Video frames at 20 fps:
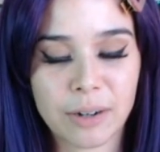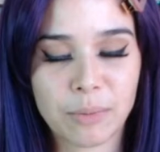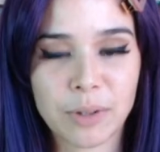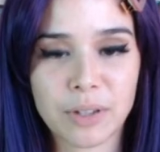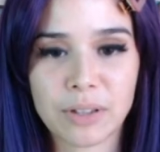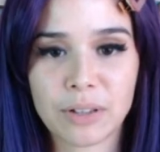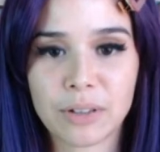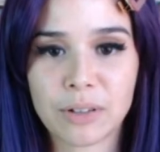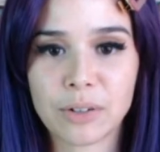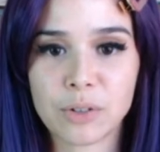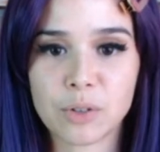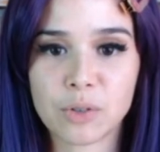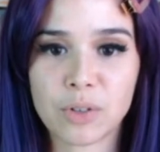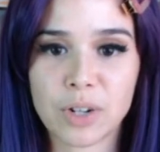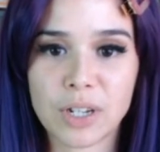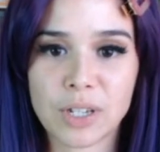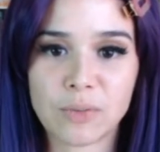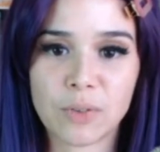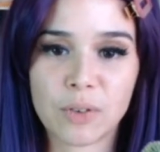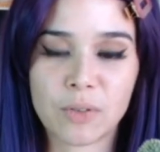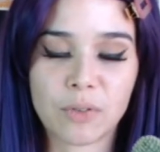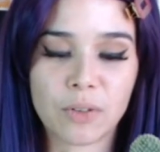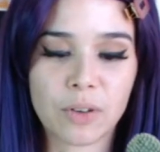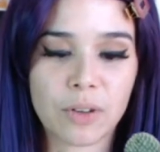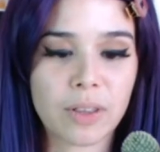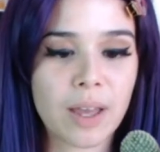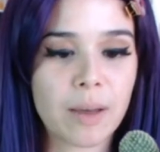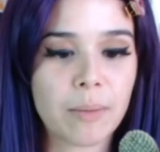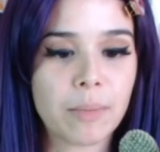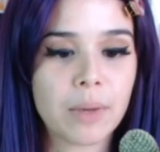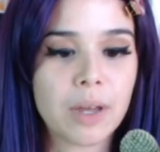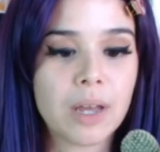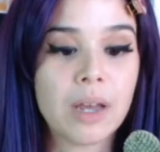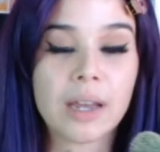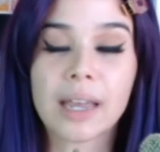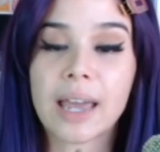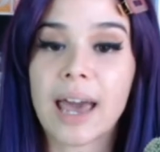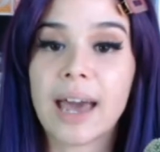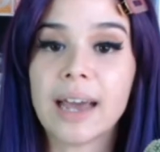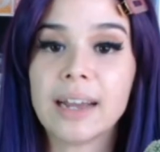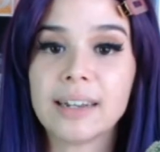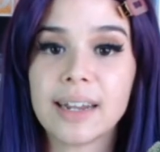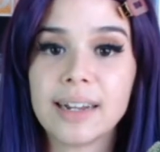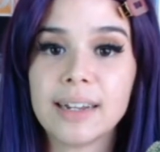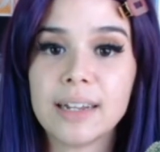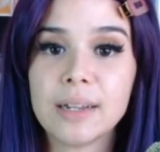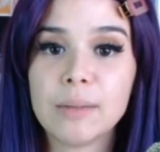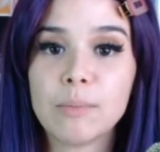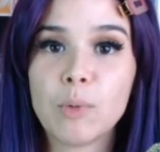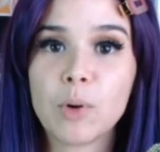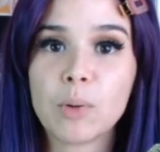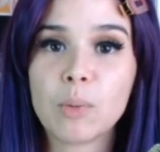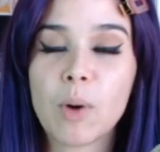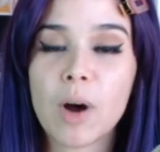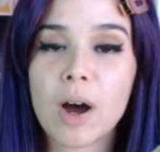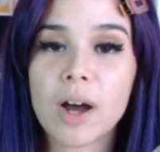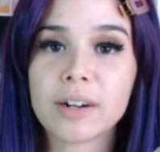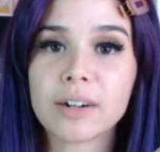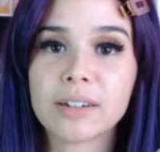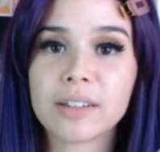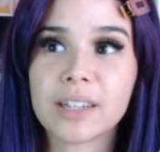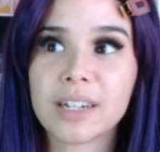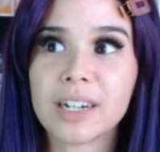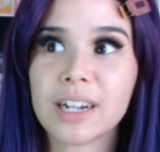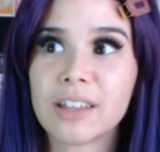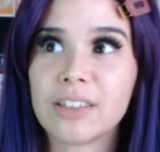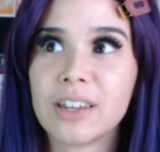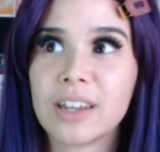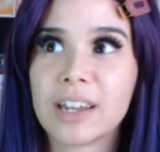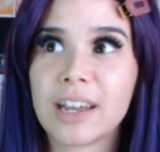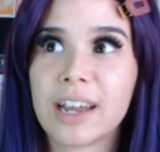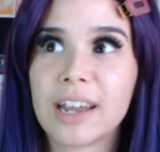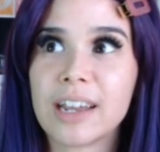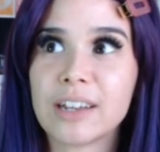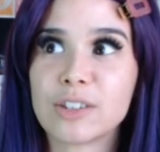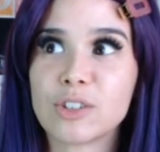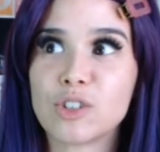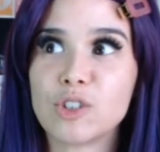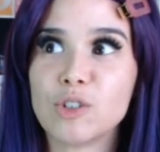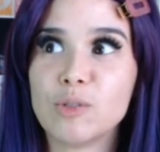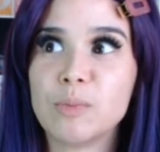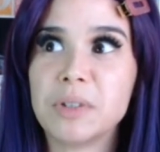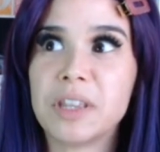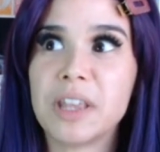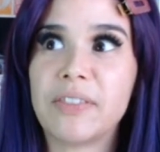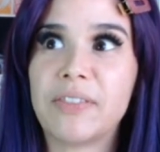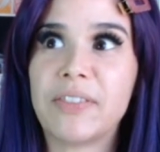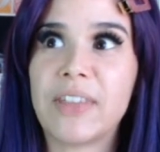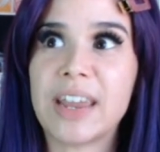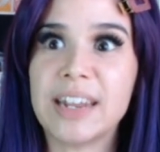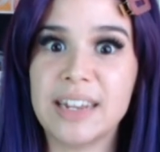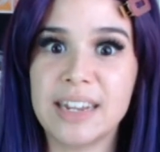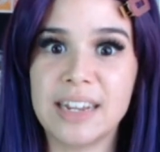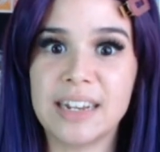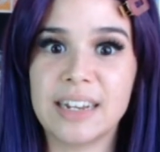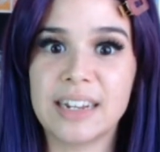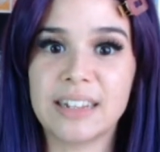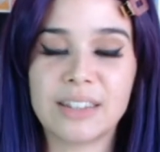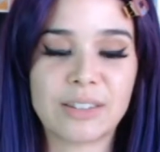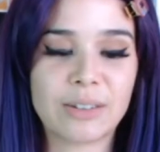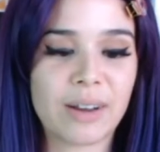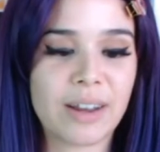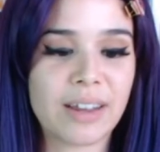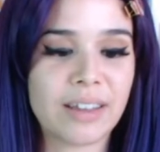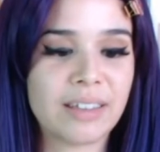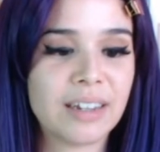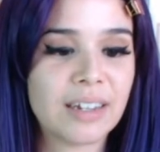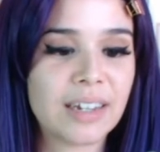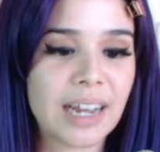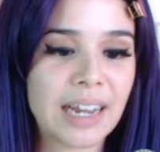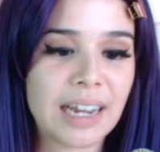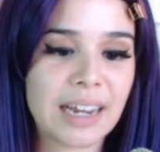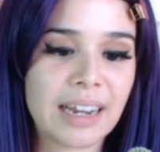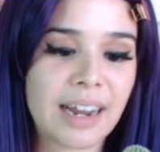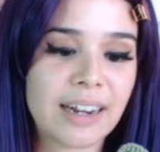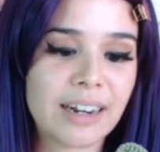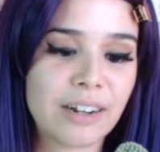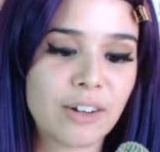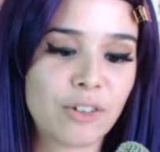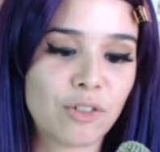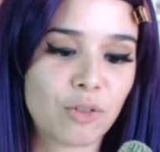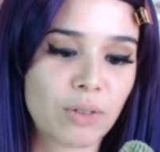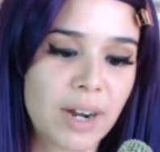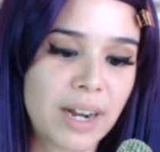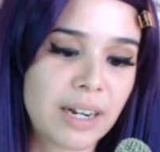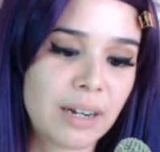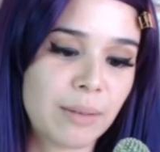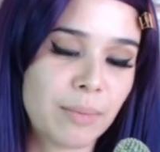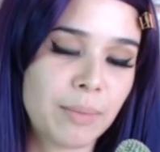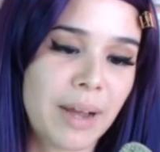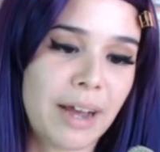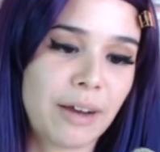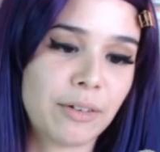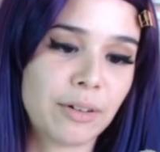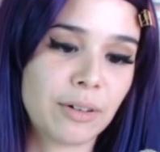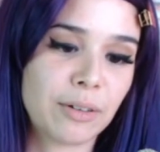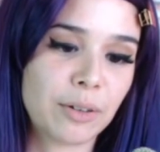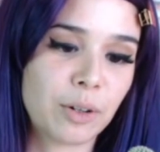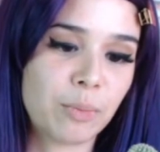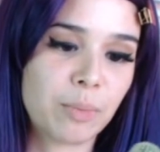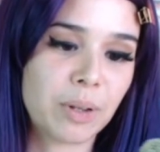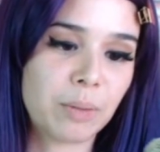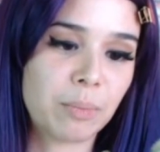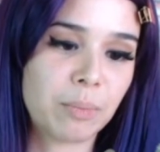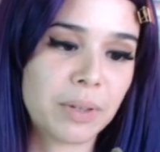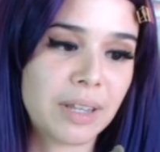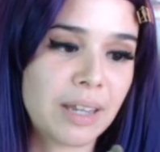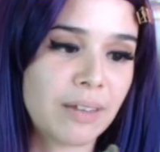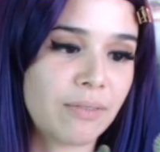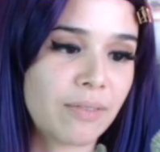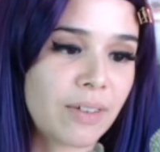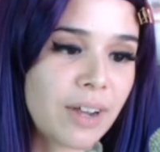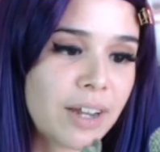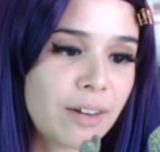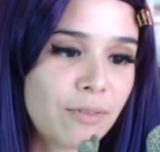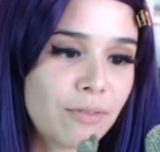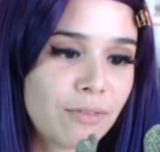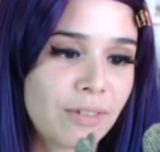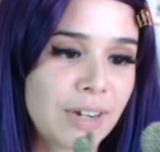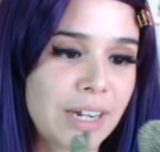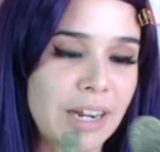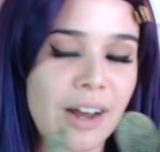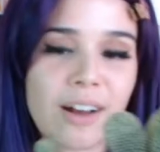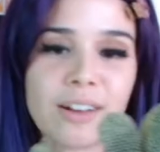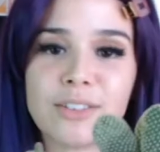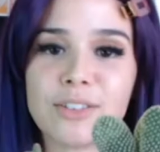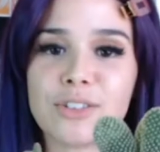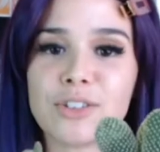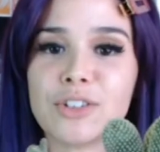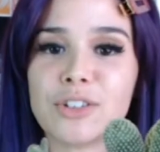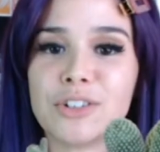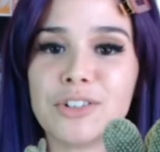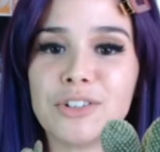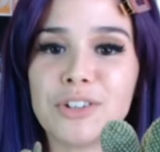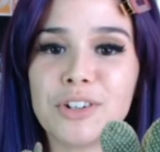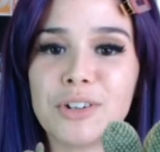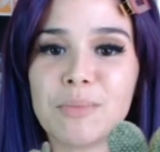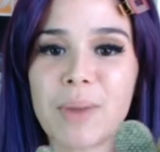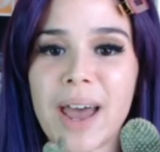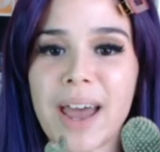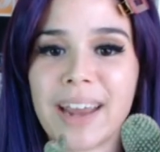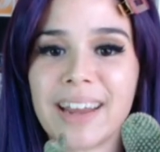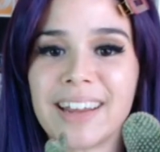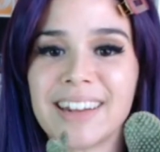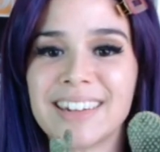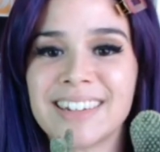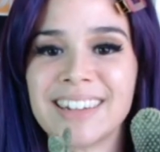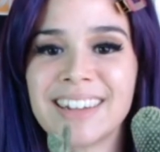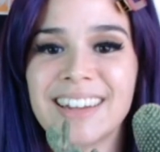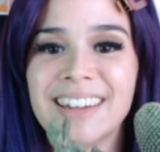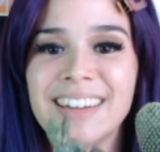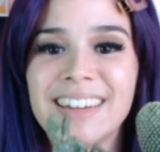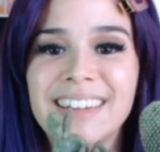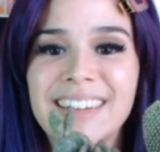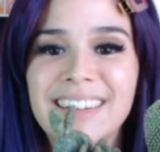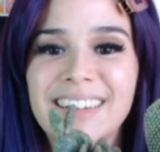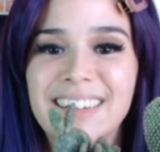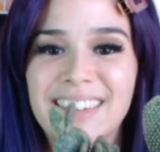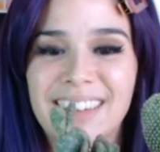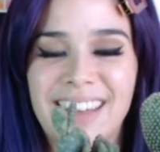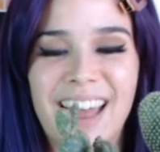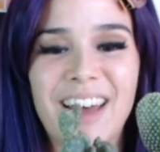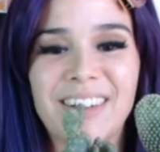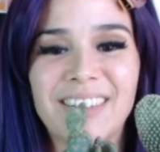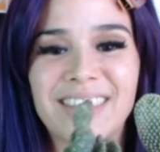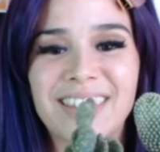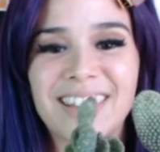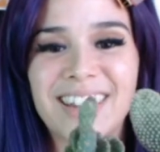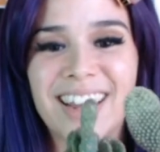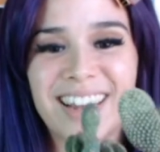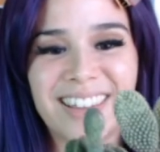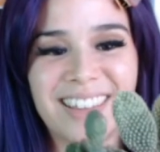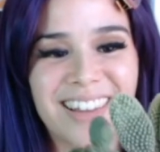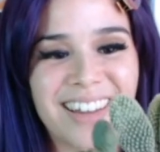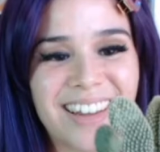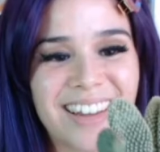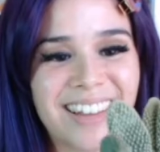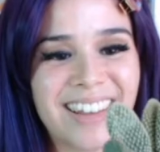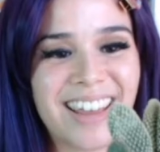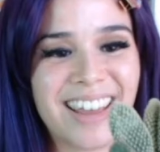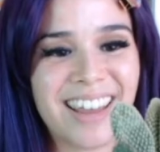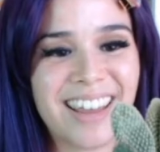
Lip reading: was a little stressful for them. Cacti need more water than I think I assumed that they needed, so I think I kind of dried them out a little bit, but they've kind of reconstituted back into healthy, I think. Nah.